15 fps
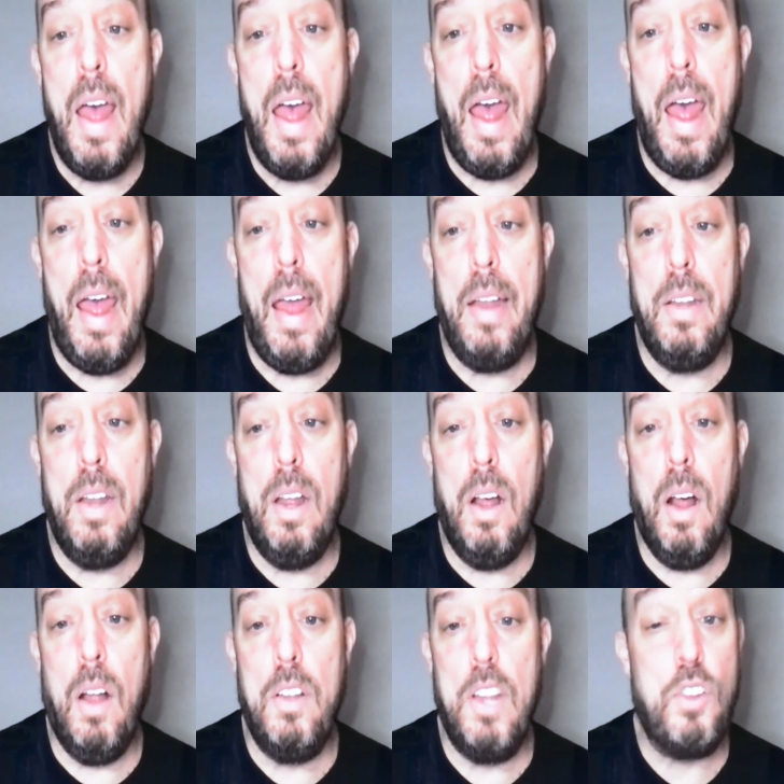And
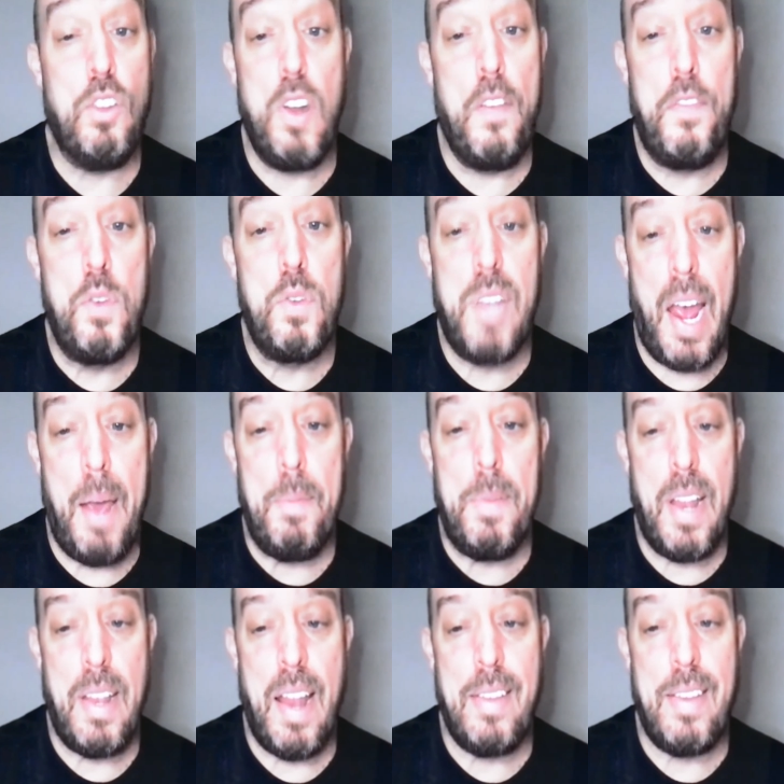there's only a few times
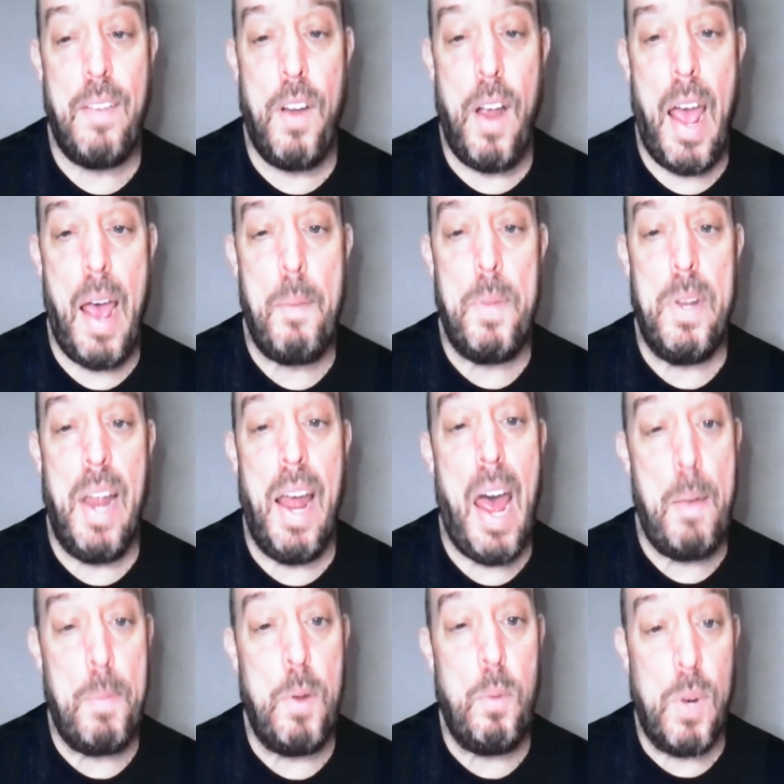that that's ever happened. It
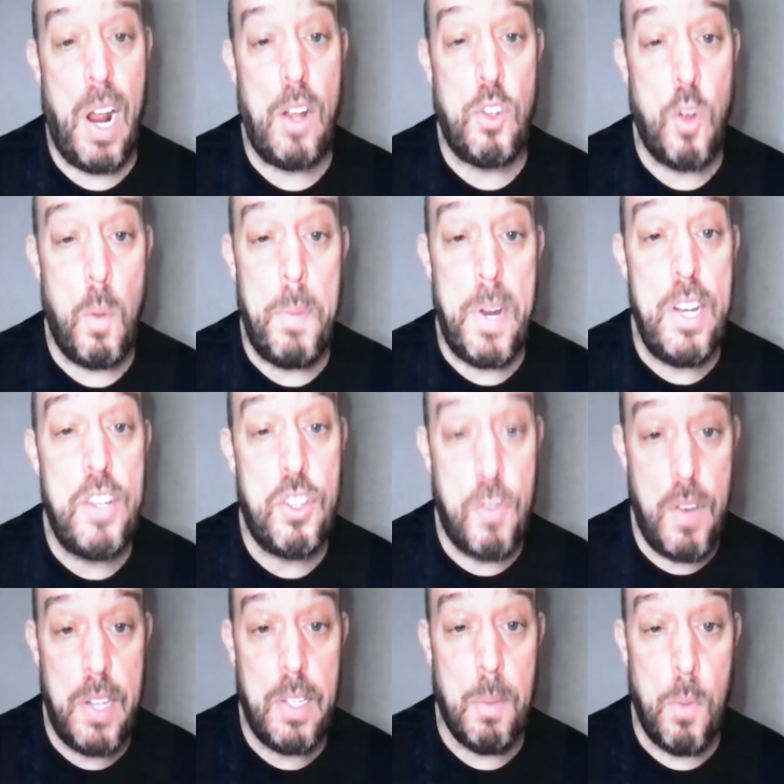happened when I saw Beach
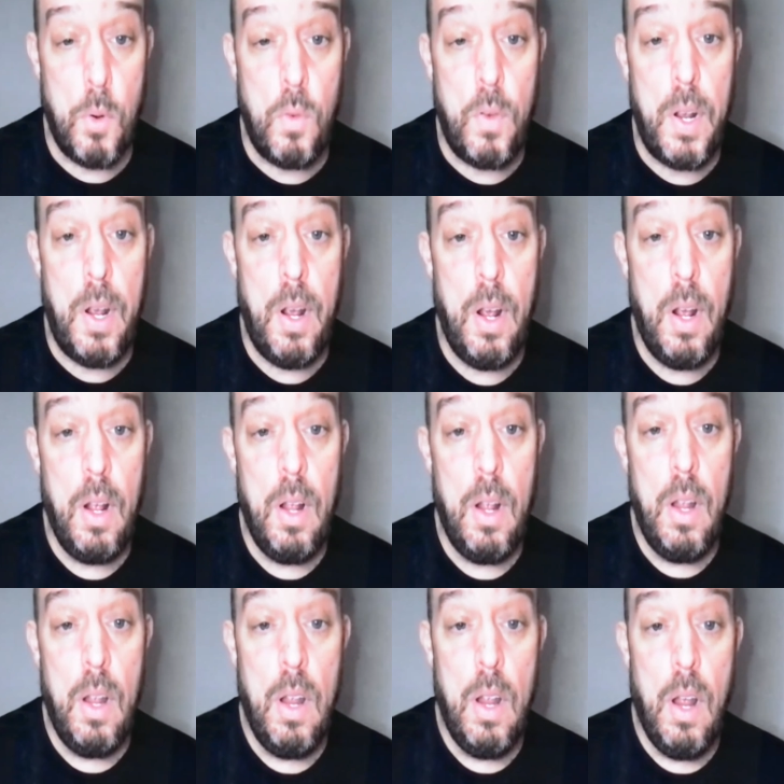Street, the movie.
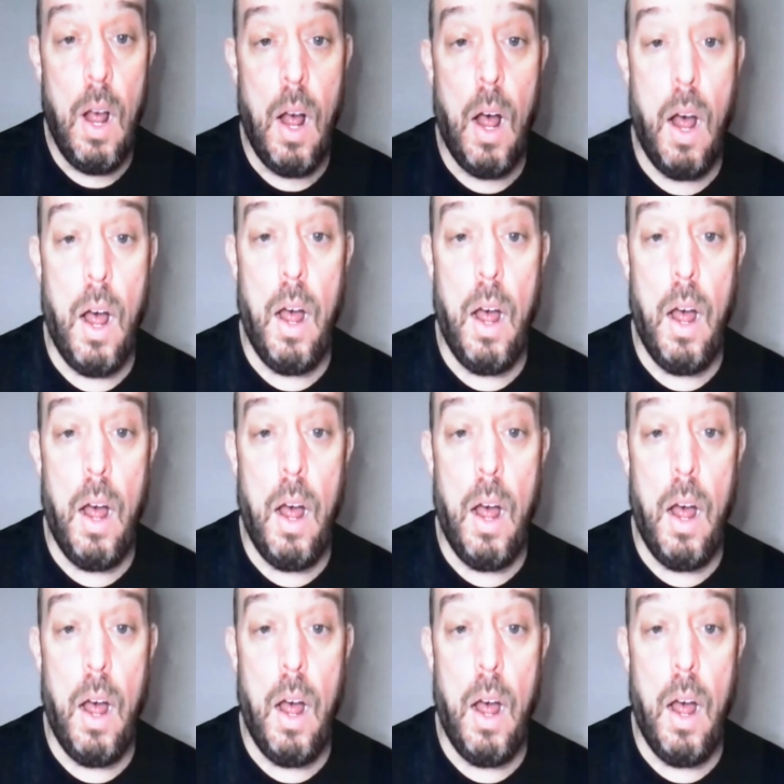Uh,